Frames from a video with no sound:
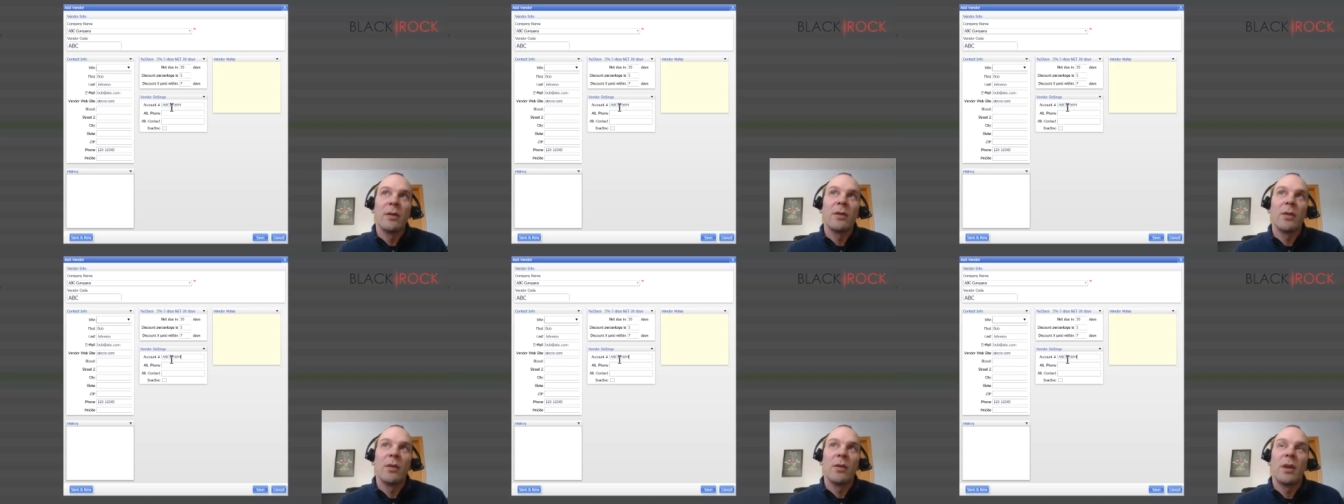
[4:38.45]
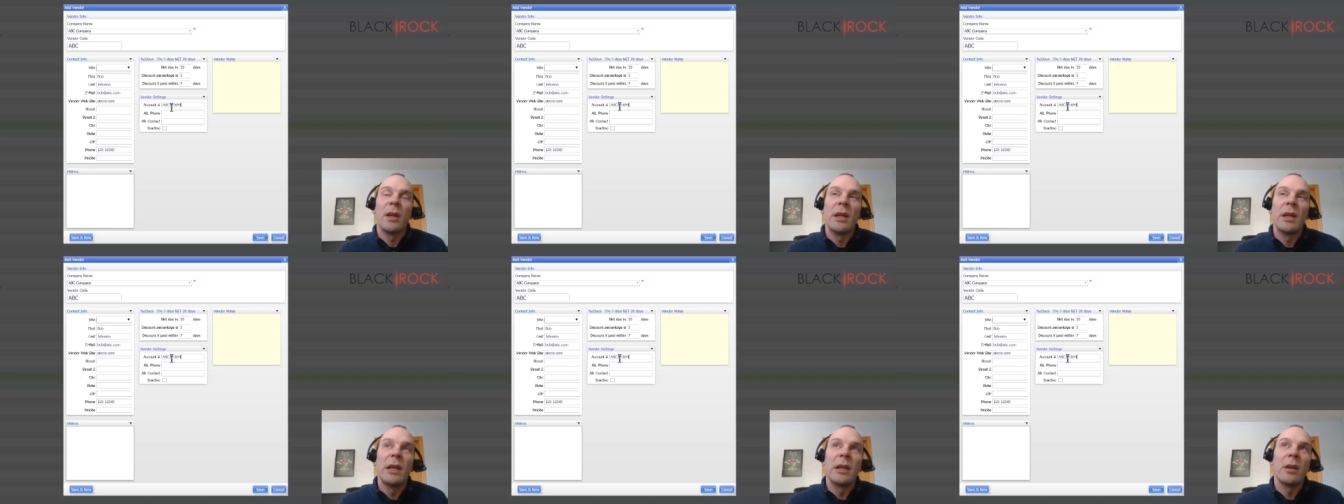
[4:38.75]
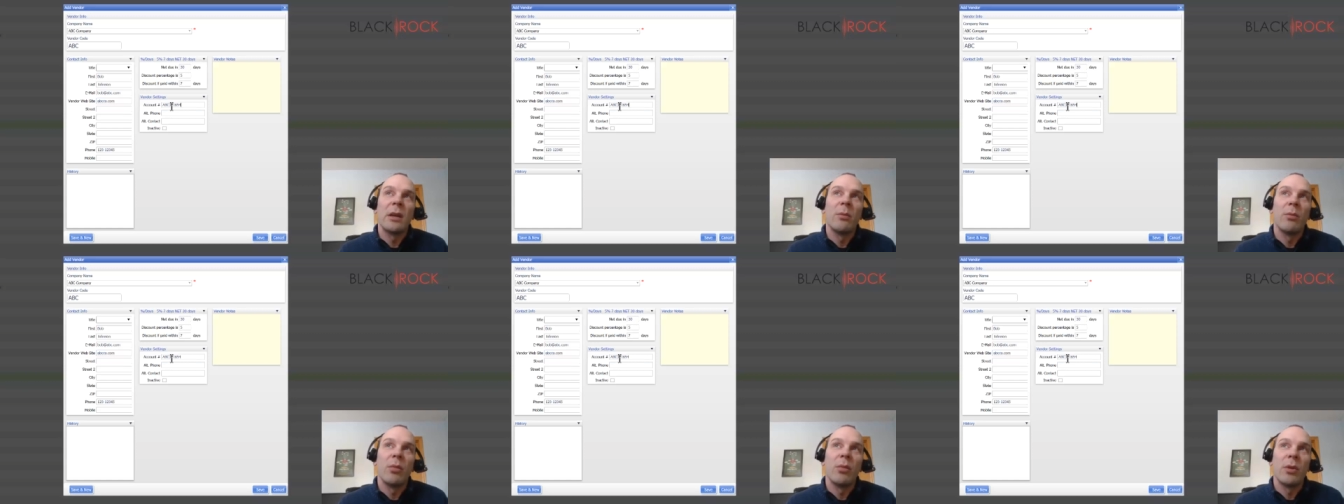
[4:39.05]
so that he
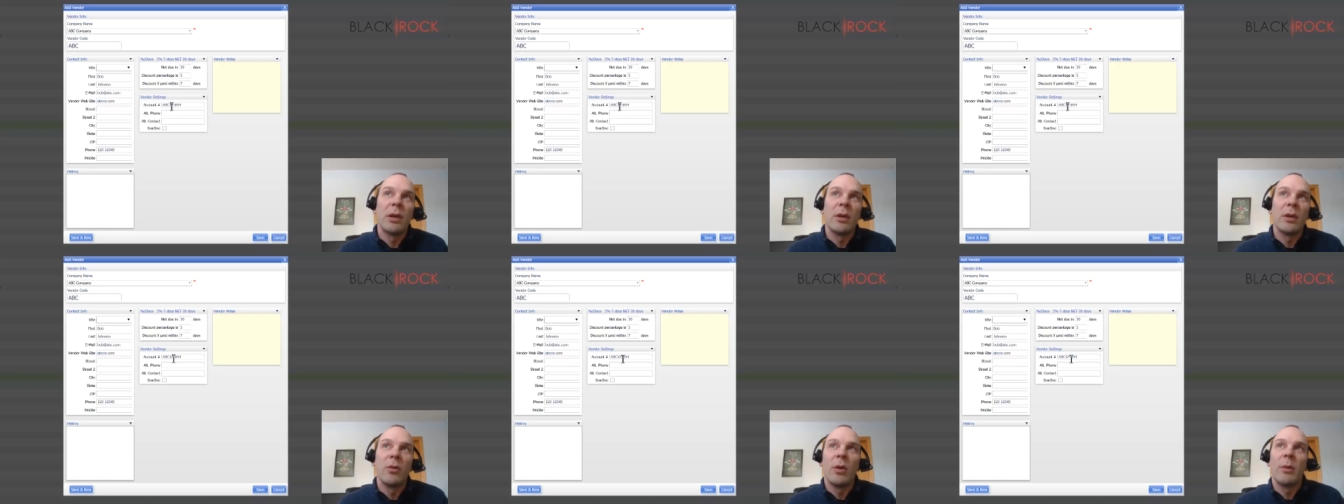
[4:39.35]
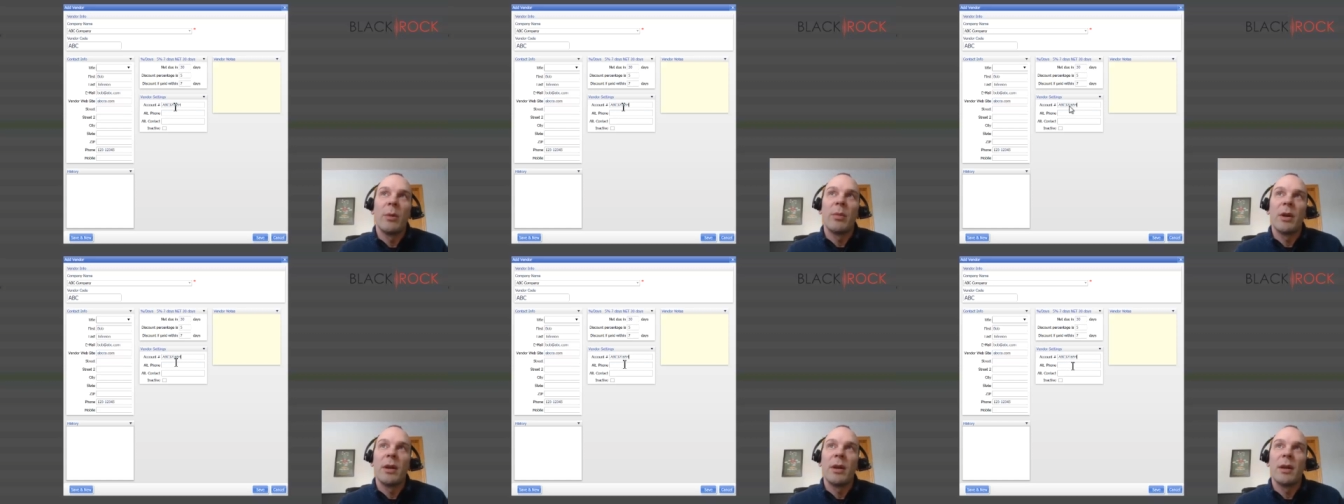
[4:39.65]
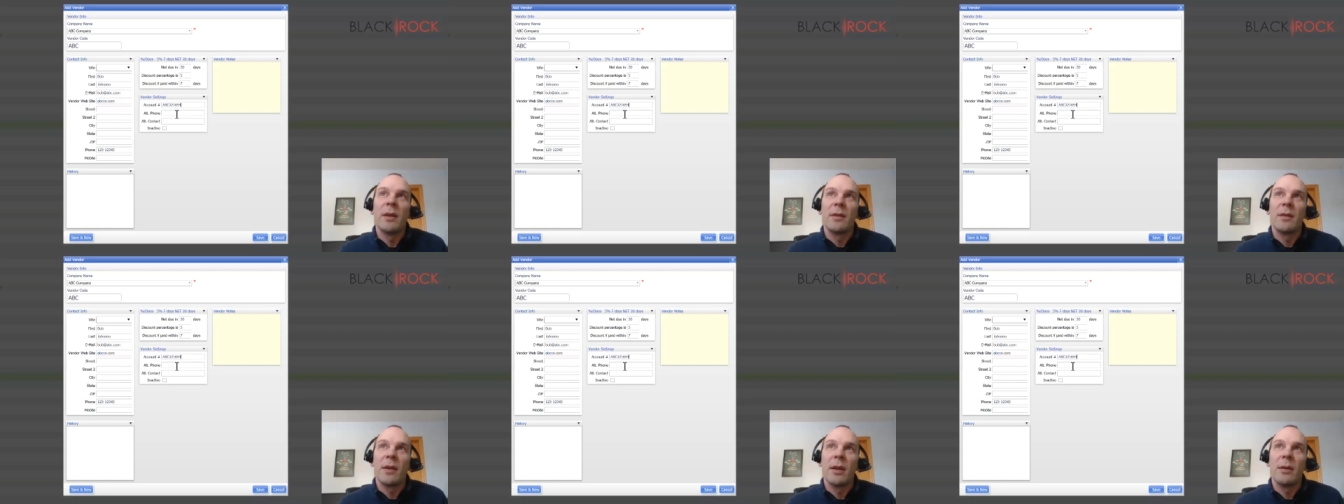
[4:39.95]
can bring you up on
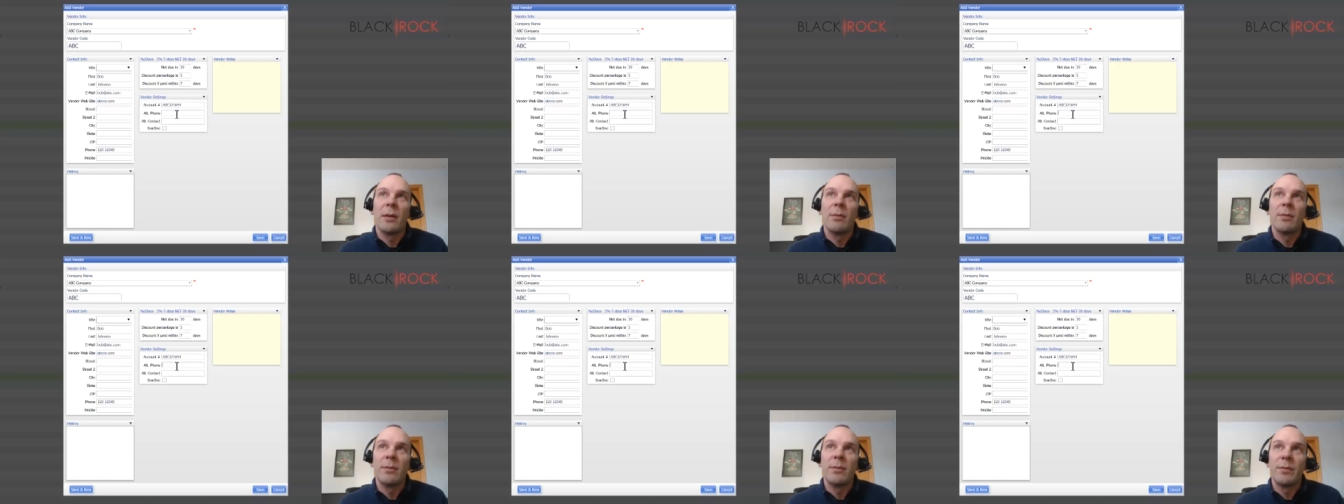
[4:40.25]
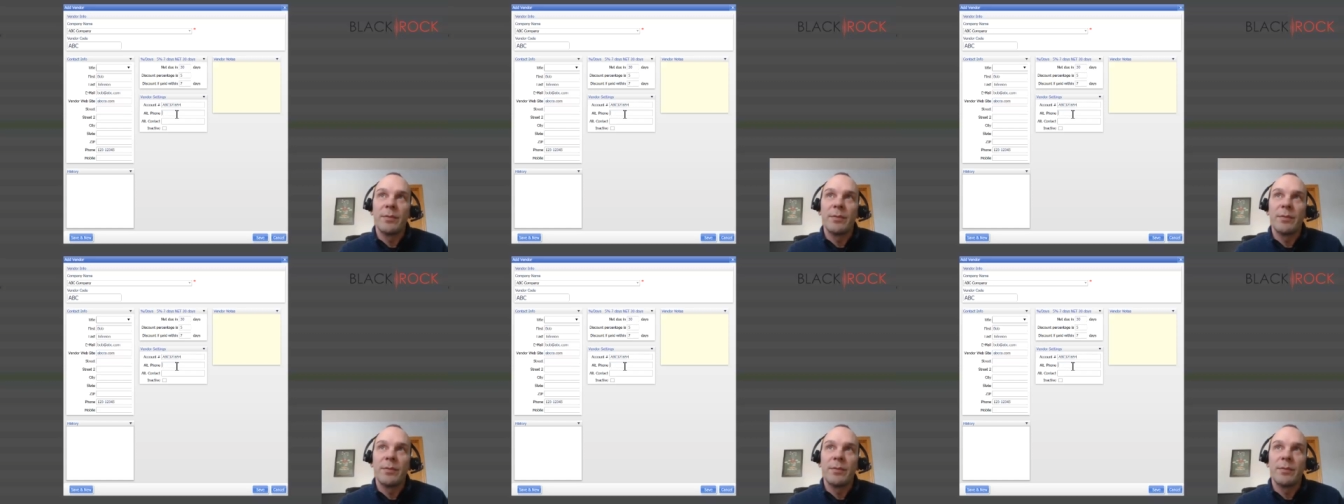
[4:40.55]
his end.